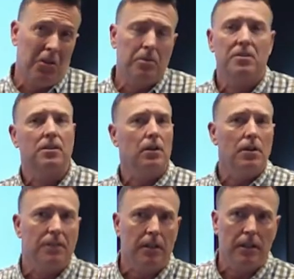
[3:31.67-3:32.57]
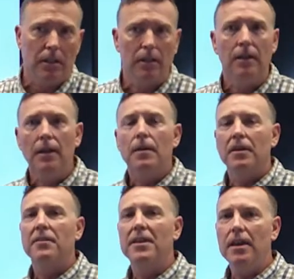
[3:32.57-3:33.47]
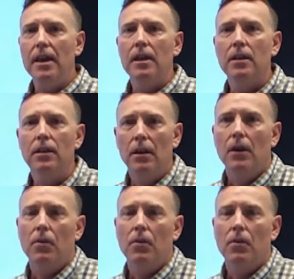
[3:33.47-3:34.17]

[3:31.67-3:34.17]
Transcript: which they often didn't, but at the end,